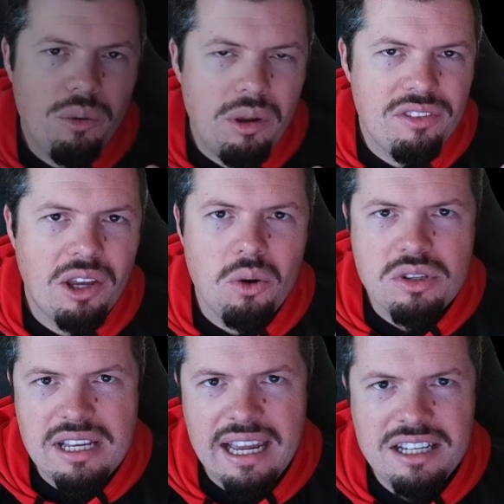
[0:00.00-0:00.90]
we have the
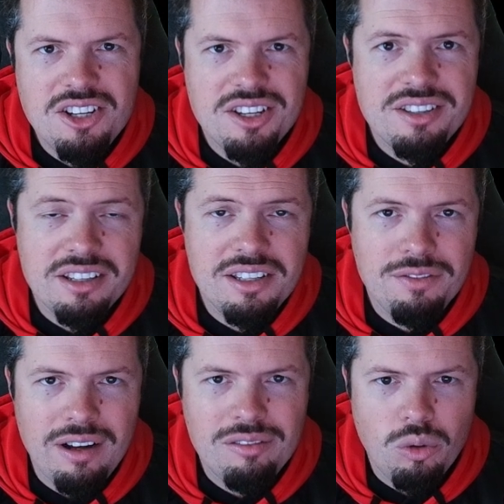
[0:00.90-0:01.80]
Corsair
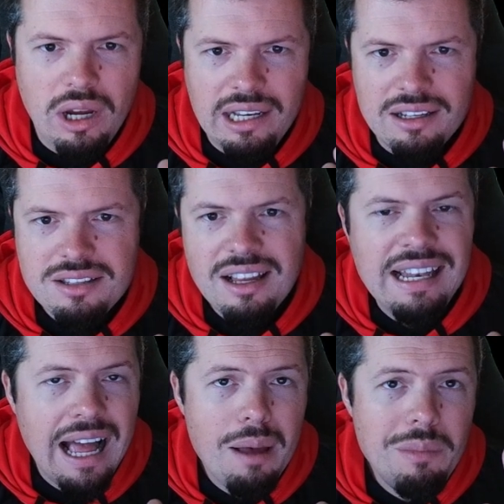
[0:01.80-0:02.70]
HS65 wireless.
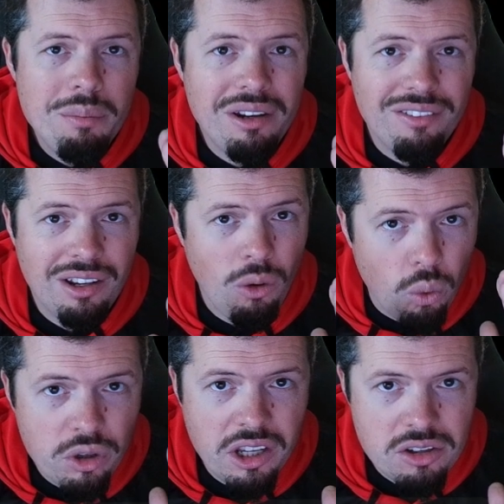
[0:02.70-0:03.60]
Now, I'm a bit of an
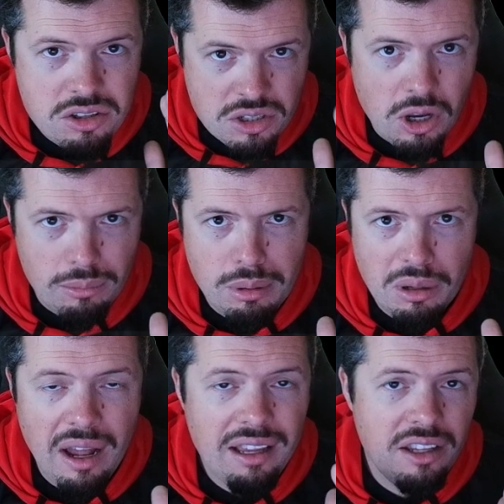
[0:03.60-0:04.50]
audio snob.
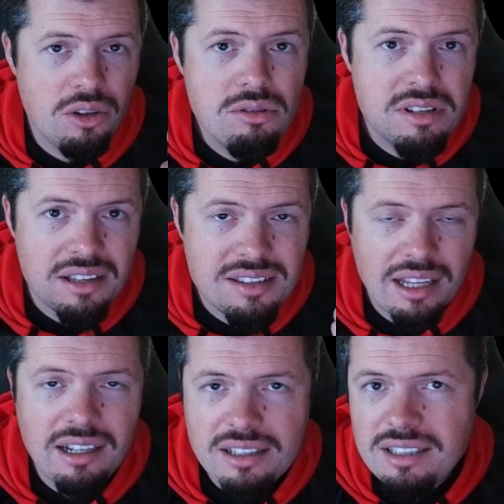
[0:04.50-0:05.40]
I use
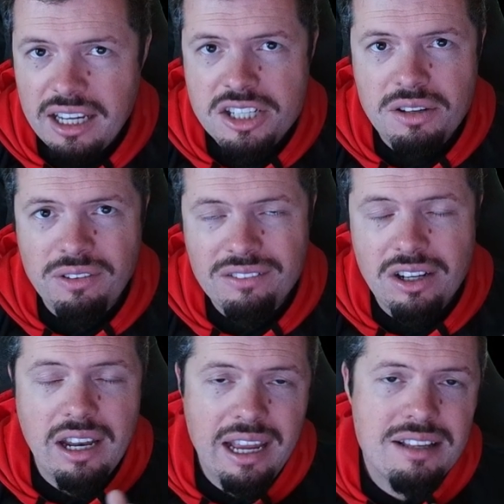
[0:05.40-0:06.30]
Sennheiser
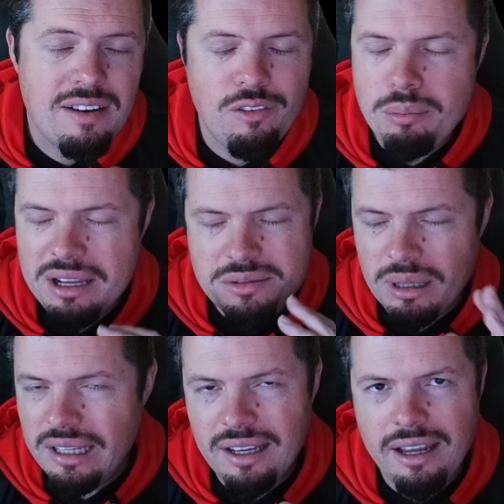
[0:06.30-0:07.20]
HD598s. I've replaced
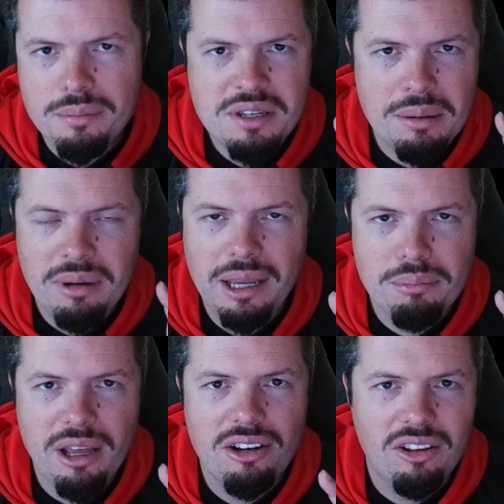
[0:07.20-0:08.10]
my ear cups and my
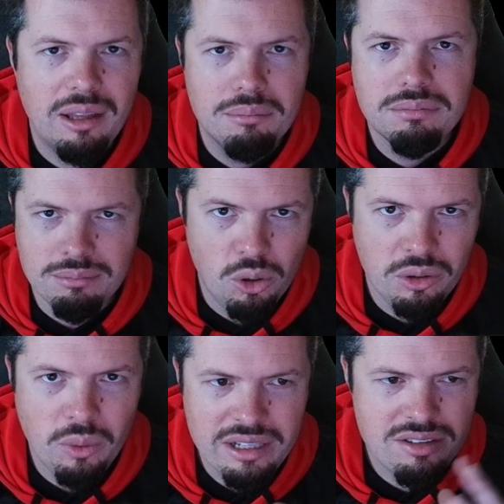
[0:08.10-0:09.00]
headband on them more
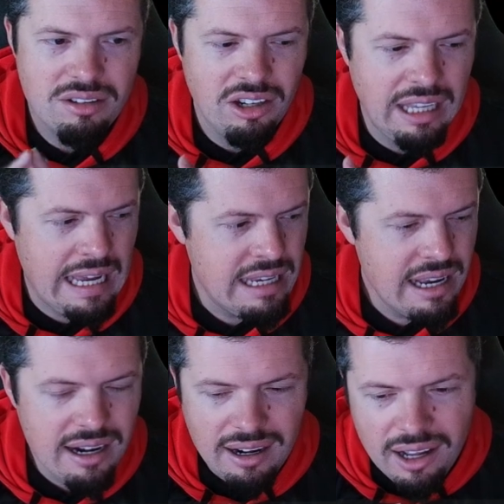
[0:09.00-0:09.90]
than once, okay?
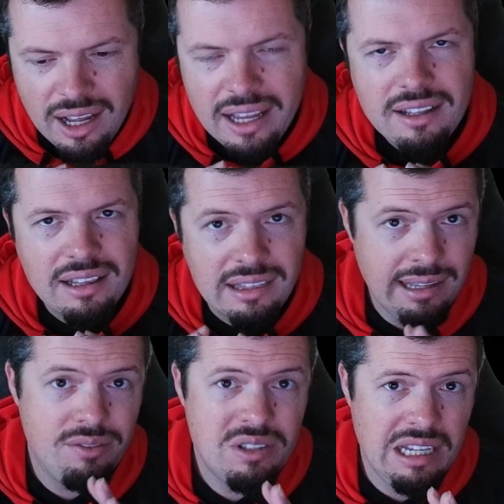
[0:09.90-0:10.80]
I
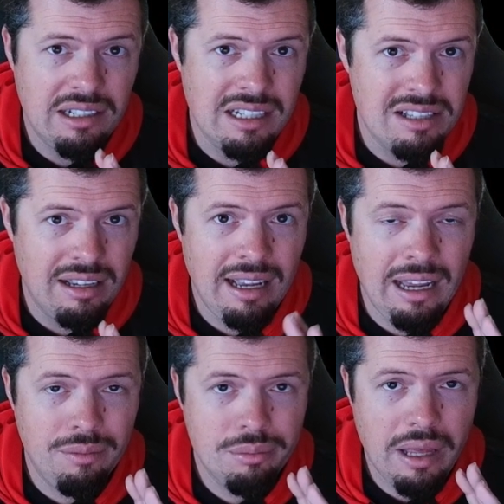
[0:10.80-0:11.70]
love Sennheiser.
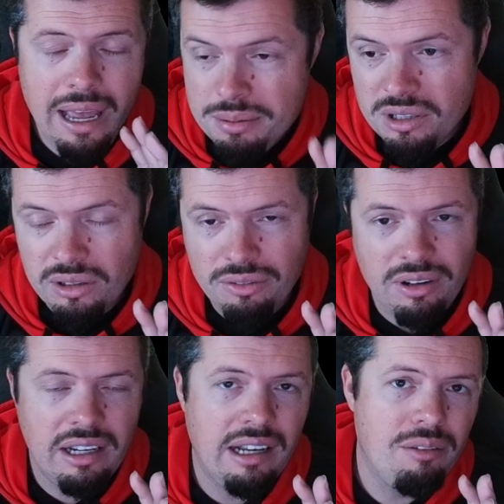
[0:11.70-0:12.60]
I absolutely
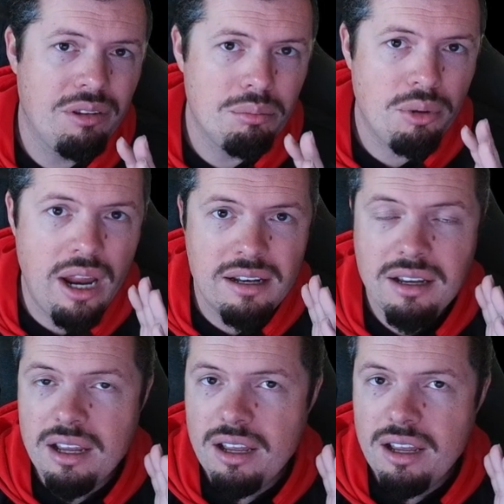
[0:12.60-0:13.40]
fell in love with the brand